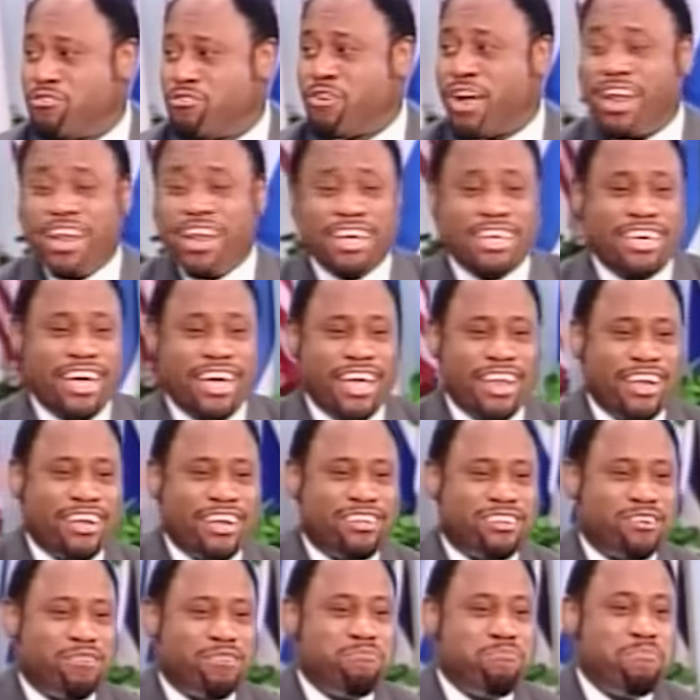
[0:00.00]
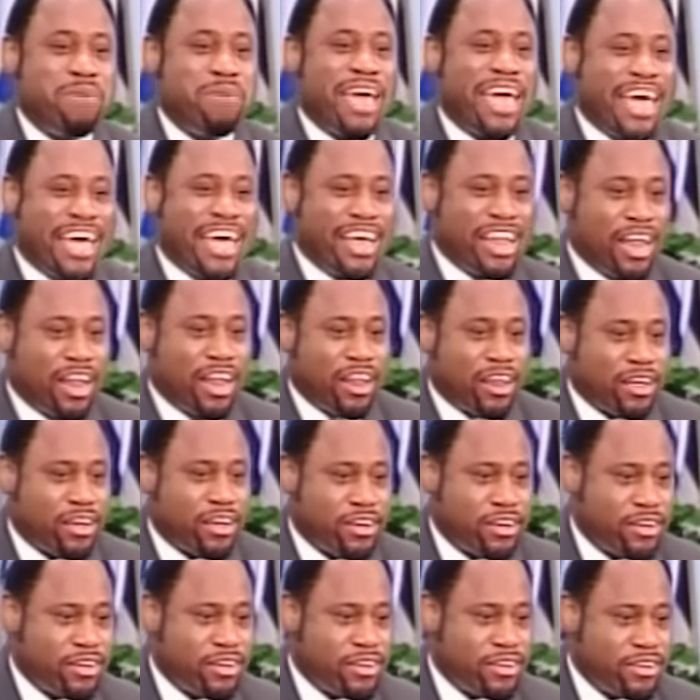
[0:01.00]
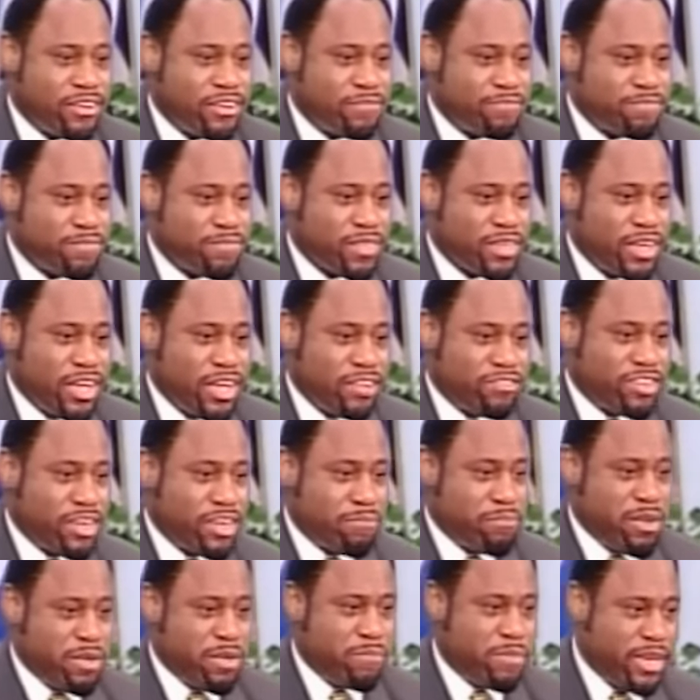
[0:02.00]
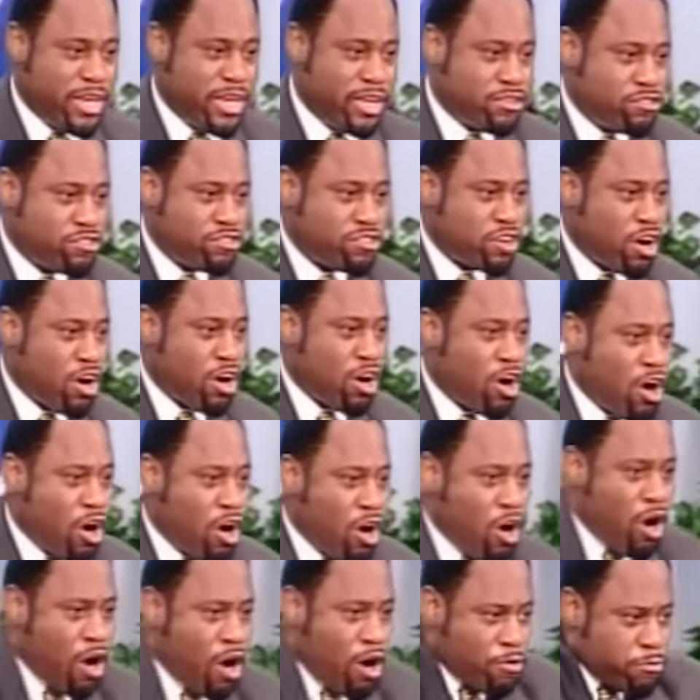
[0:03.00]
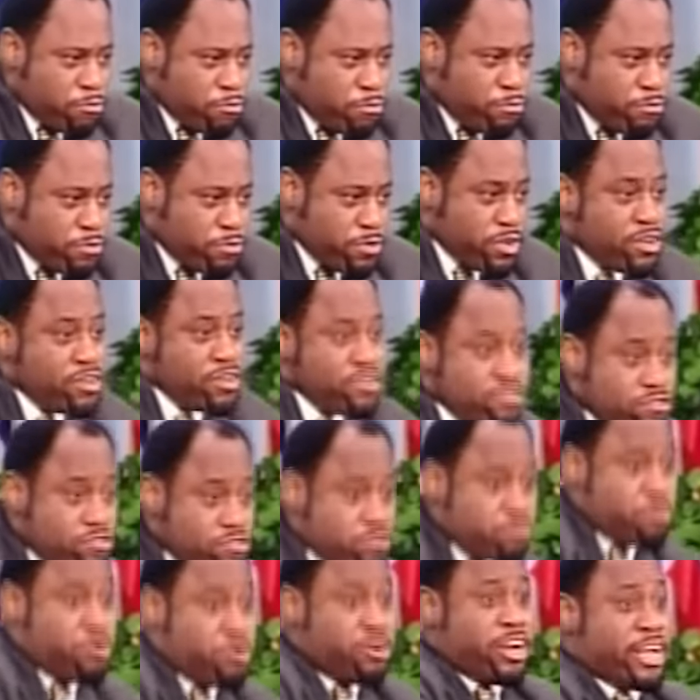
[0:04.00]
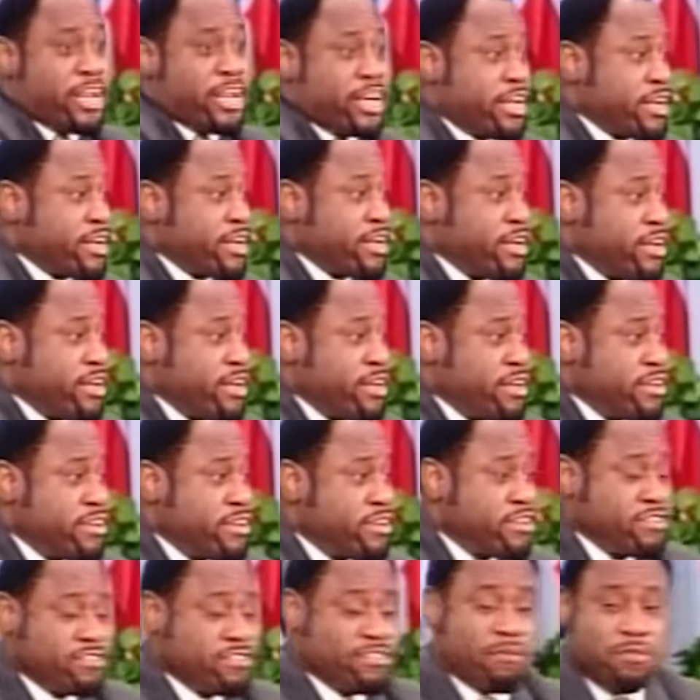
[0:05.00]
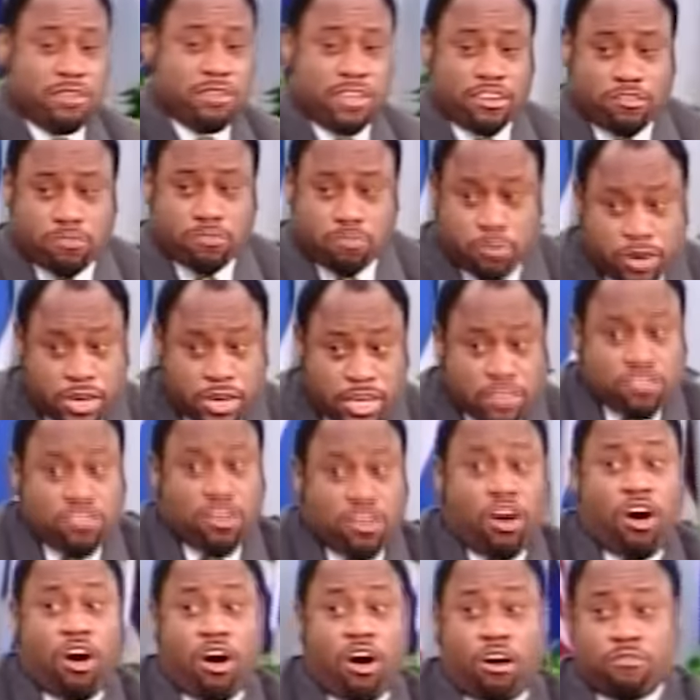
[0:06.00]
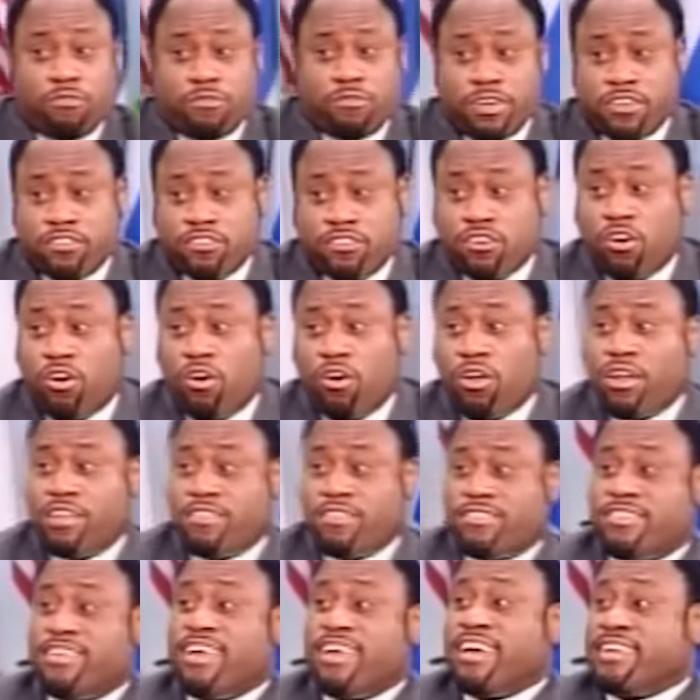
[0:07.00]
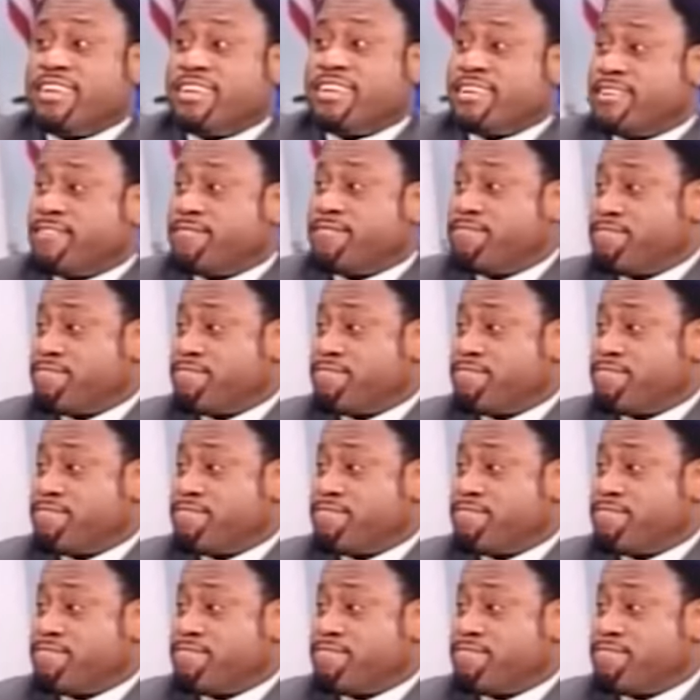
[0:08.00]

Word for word: relegated to male, it simply means offspring. Something that springs off is called a son.